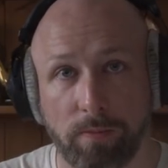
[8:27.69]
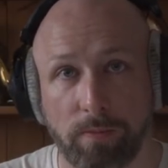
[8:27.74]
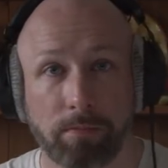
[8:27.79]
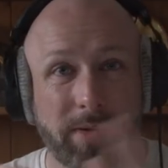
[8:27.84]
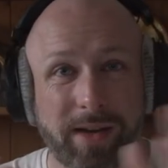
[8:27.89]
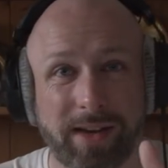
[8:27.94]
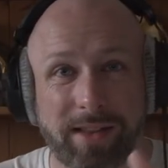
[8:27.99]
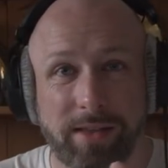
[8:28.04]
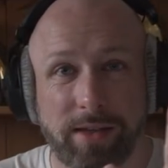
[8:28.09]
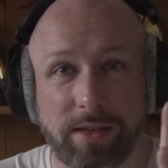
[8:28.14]

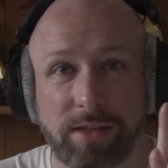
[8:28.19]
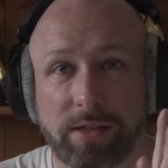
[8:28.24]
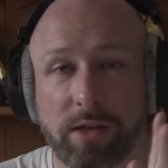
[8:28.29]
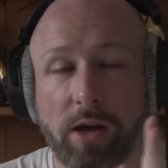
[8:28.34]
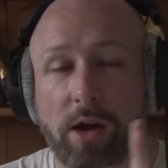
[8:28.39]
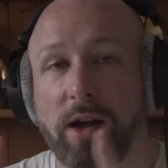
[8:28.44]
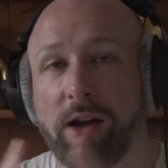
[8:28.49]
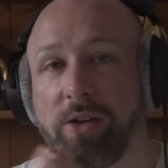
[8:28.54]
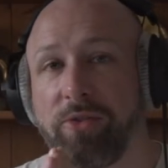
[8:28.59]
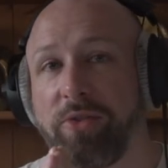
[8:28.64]
But in this
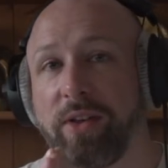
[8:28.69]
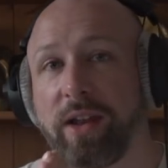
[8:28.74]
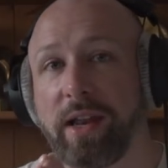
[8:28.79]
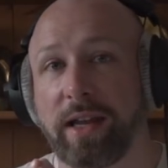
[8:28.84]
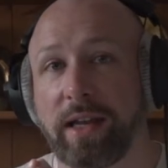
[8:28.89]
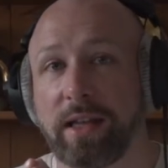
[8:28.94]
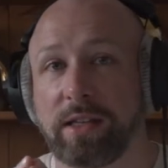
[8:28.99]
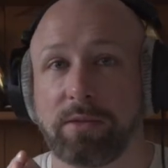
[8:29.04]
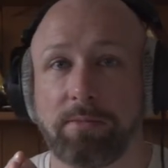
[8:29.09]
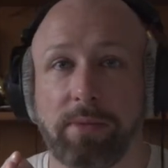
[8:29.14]
song, I feel
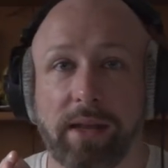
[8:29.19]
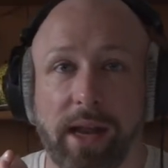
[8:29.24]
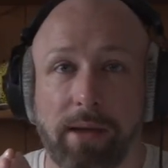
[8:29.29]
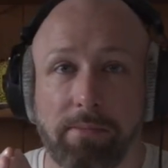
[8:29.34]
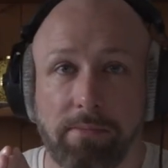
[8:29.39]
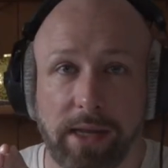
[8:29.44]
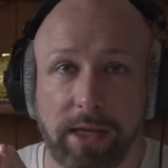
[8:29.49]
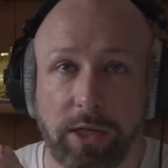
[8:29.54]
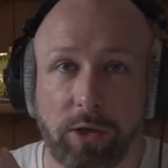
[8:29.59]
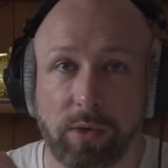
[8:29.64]
like it's a bit
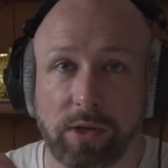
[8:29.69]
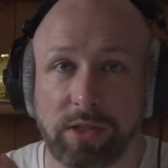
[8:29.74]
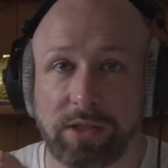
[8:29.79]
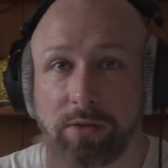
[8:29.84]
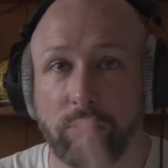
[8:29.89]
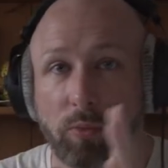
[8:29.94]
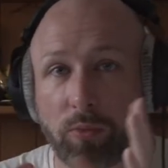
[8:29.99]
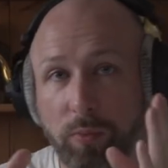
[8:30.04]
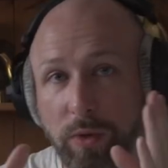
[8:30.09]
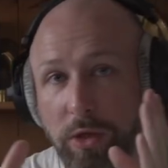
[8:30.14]

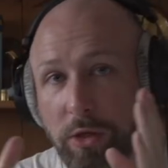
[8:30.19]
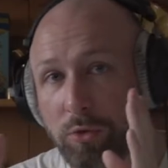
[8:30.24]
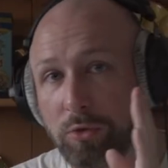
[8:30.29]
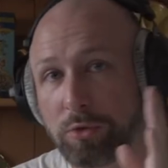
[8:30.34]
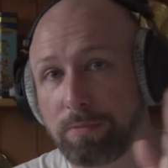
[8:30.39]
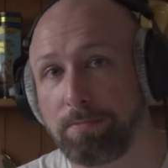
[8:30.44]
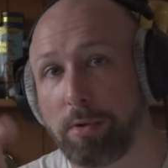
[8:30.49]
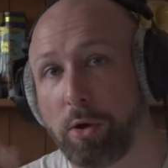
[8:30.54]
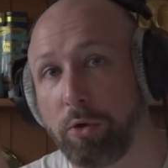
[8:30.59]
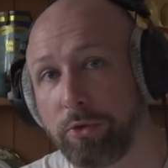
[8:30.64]
ambiguous. We
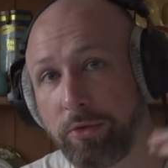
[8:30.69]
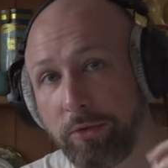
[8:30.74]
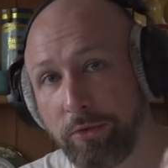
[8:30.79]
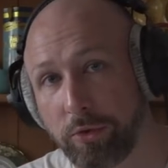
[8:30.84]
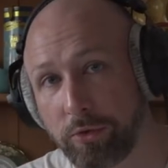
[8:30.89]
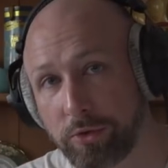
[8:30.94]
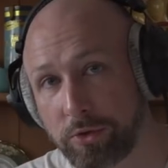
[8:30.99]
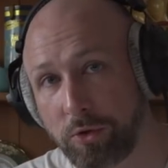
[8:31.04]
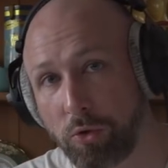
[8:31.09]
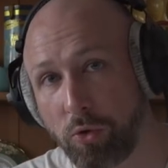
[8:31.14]
use both of
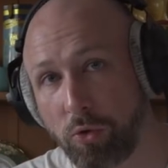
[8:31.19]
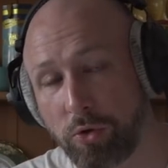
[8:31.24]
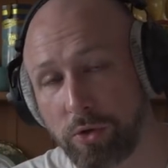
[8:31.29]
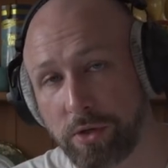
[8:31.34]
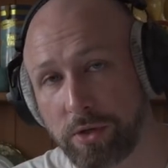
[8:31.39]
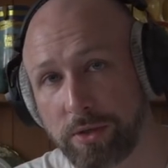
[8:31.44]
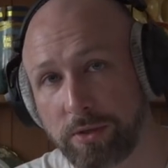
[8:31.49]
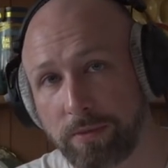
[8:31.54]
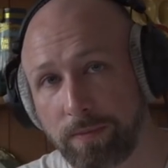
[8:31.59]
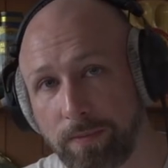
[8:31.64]
those
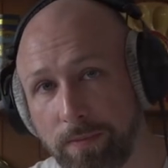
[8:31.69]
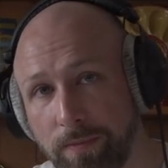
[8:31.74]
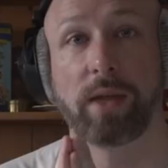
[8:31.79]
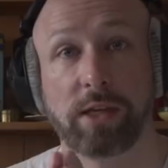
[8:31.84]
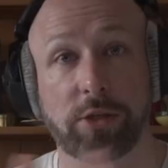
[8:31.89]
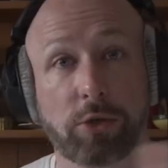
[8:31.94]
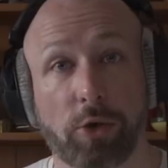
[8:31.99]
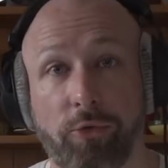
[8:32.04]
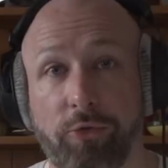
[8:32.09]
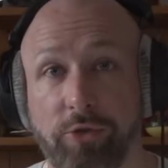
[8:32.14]
chords.
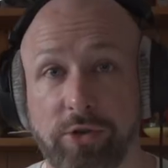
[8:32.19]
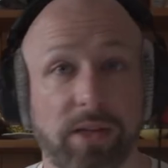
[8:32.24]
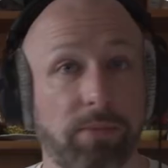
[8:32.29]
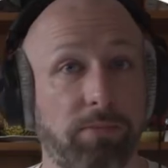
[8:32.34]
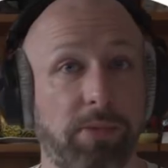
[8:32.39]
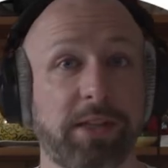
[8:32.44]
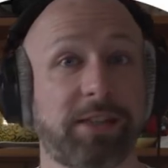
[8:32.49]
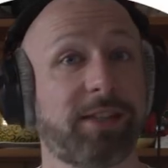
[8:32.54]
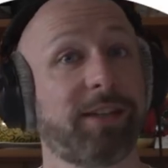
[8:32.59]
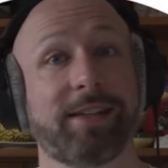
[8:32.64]
And so for
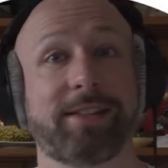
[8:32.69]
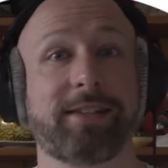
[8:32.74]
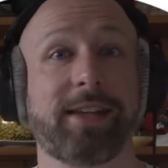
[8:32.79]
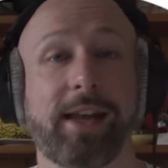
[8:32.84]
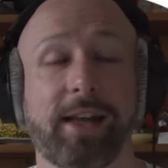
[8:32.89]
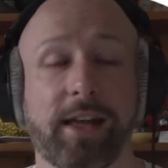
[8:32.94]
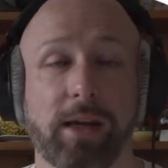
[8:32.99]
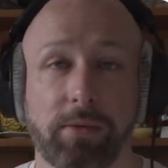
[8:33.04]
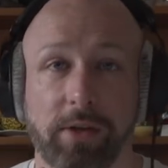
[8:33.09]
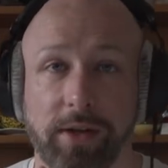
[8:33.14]
simplicity's
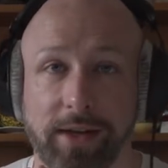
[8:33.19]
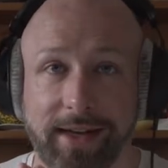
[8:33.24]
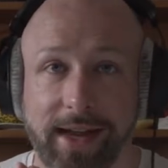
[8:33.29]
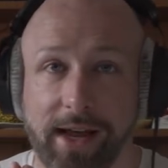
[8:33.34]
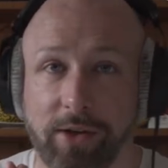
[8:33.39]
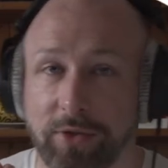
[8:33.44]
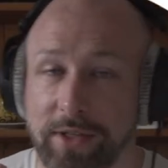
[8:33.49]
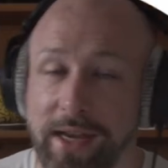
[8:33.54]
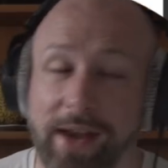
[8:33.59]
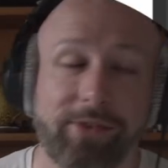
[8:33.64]
sake, I'm going to
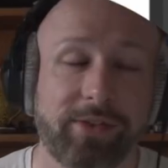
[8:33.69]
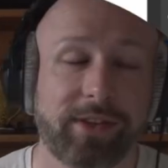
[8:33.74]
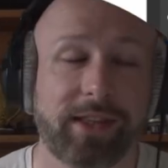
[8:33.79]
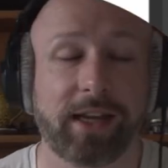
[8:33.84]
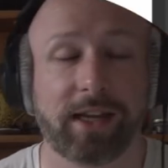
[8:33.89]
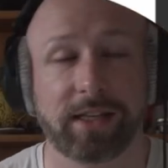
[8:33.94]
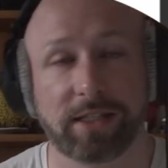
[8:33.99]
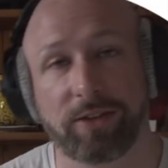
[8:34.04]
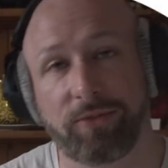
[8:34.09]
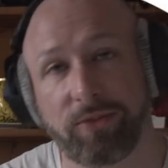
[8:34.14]
count
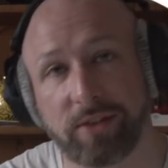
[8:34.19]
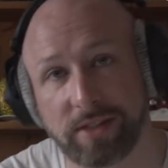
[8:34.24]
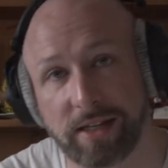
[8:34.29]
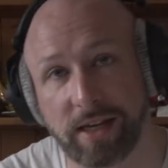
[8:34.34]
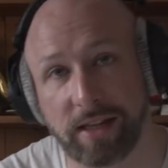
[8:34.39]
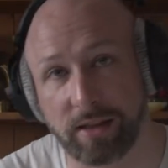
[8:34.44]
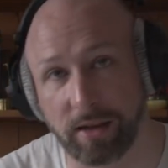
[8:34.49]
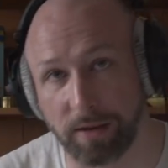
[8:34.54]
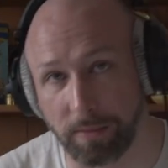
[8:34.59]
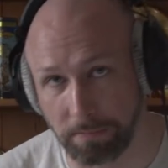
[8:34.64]
everything as if it's
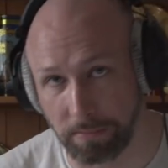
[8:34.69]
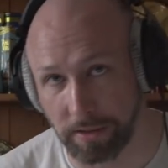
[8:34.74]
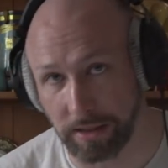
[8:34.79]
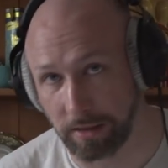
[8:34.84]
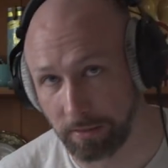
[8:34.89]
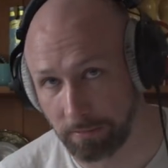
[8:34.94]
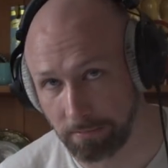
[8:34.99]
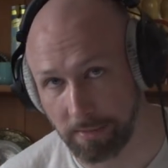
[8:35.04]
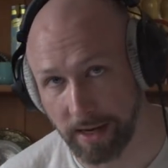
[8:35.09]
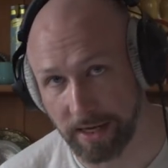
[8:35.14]
in the
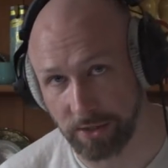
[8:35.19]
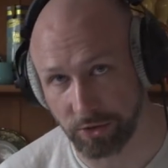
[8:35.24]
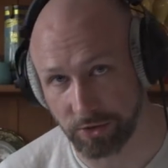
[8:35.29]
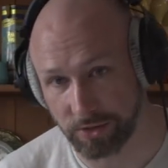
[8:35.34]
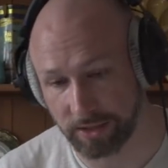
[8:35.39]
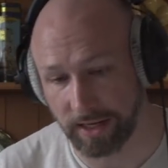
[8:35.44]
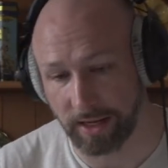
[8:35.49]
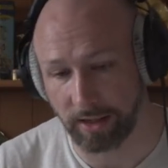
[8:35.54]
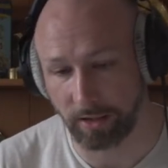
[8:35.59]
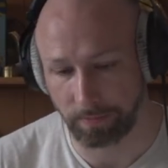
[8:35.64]
B major
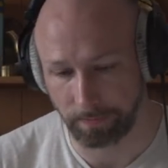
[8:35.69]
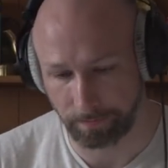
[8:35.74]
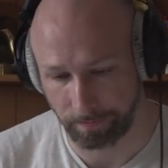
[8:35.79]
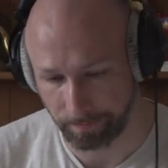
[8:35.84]
scale.